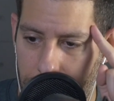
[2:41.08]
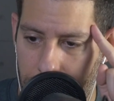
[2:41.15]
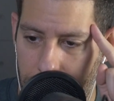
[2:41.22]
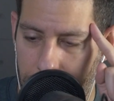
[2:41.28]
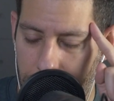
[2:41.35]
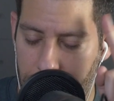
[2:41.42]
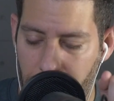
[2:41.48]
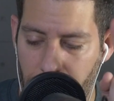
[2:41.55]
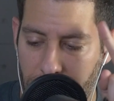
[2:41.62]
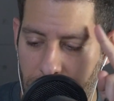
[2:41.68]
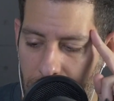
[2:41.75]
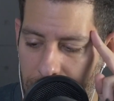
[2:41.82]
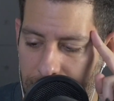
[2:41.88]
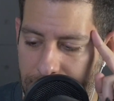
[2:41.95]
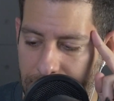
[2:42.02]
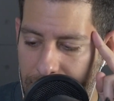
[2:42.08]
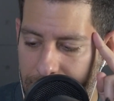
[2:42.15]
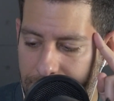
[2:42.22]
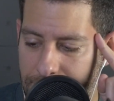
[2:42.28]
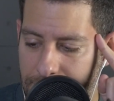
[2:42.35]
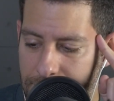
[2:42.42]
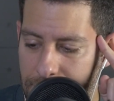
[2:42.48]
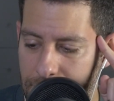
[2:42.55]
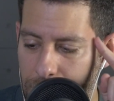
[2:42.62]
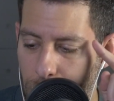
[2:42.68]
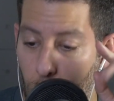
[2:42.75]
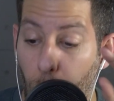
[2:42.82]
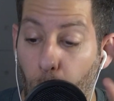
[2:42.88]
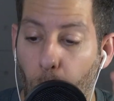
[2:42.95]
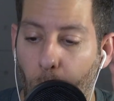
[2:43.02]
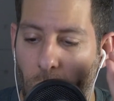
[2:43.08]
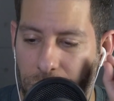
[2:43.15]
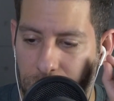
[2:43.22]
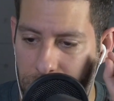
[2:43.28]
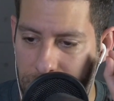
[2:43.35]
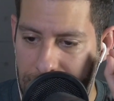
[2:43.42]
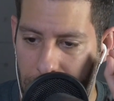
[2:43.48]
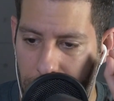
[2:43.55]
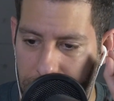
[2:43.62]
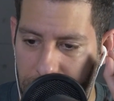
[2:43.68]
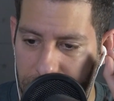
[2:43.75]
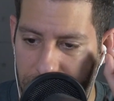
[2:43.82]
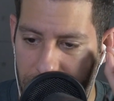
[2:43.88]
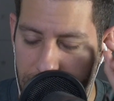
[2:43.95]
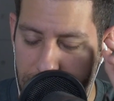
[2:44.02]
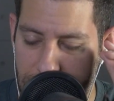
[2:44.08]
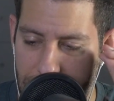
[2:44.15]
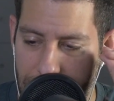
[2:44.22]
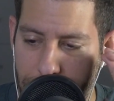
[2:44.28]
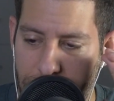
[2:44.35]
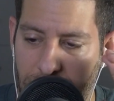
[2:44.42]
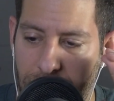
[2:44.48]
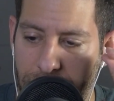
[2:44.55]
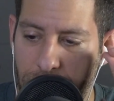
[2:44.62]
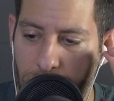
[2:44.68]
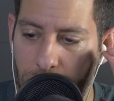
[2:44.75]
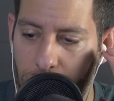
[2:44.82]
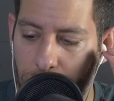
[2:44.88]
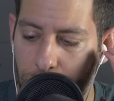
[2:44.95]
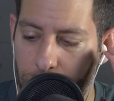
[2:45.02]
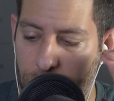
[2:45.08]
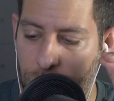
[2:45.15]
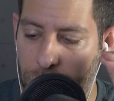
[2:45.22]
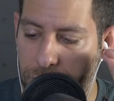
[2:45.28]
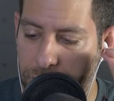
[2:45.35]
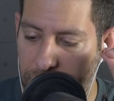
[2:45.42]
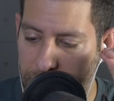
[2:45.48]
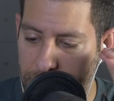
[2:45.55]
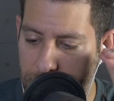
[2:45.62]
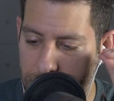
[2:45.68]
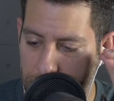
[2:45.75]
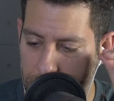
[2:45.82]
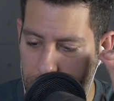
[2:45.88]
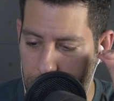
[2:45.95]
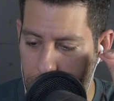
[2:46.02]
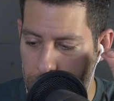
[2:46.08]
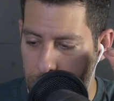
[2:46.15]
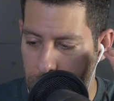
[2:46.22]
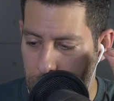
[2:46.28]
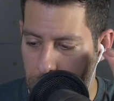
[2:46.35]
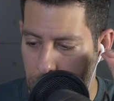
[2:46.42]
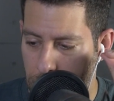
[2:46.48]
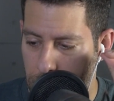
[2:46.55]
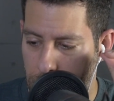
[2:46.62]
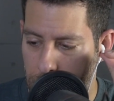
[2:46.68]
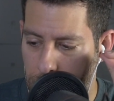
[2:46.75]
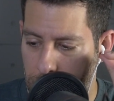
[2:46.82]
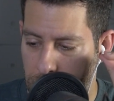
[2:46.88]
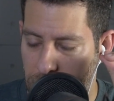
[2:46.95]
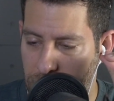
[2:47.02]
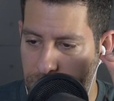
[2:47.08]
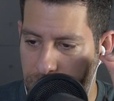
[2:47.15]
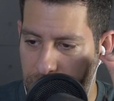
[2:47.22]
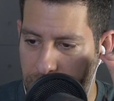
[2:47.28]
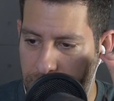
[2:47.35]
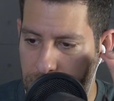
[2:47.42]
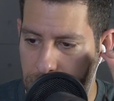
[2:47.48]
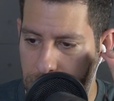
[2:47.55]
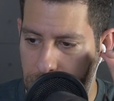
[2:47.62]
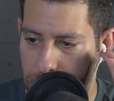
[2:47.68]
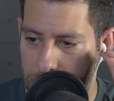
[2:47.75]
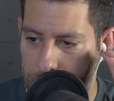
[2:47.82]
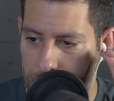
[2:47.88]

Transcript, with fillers: the no contact is the watered down advice. Let me give you the rich advice the advice,